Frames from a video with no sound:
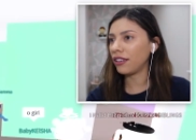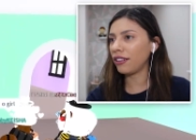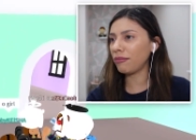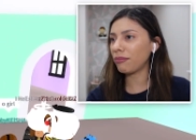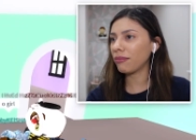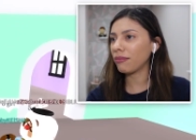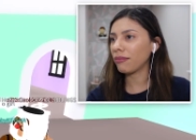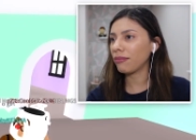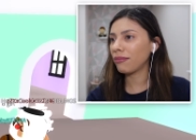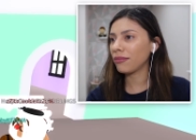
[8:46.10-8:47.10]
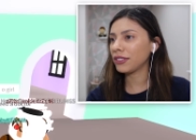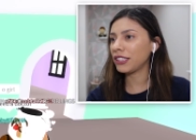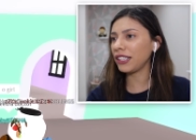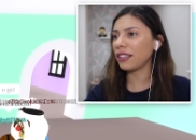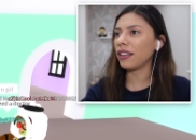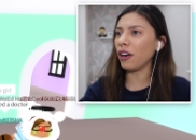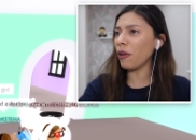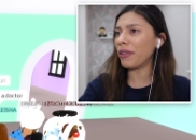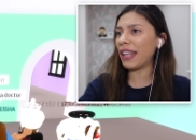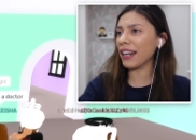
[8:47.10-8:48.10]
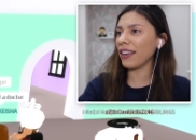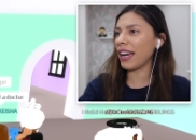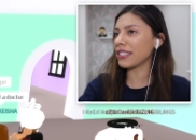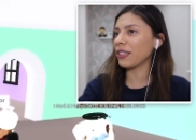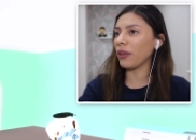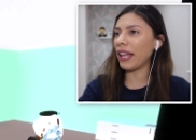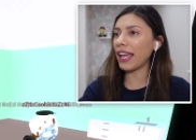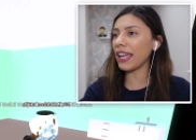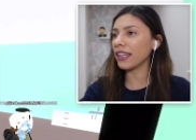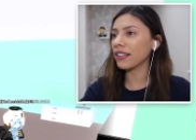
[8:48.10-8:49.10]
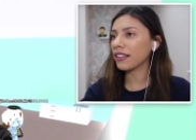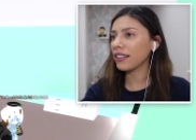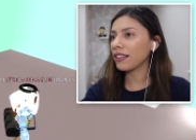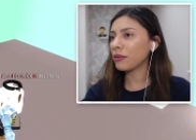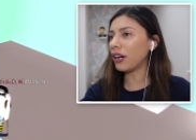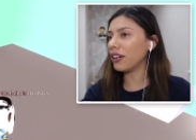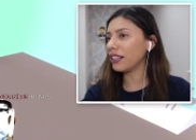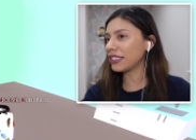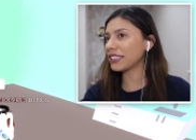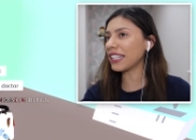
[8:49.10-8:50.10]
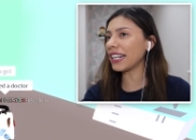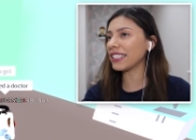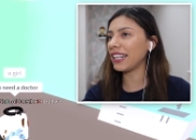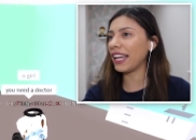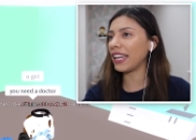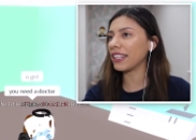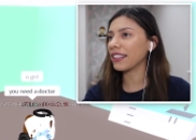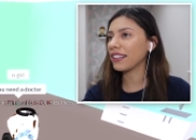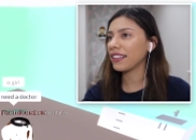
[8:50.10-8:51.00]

Oh, she? Oh, and that girl has no leg. Well, it's a skeleton leg.